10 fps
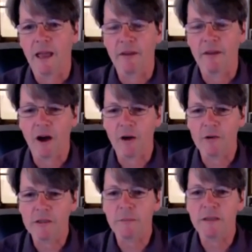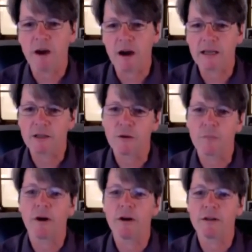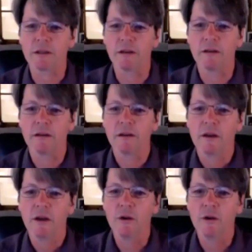And they'll always be talking to a person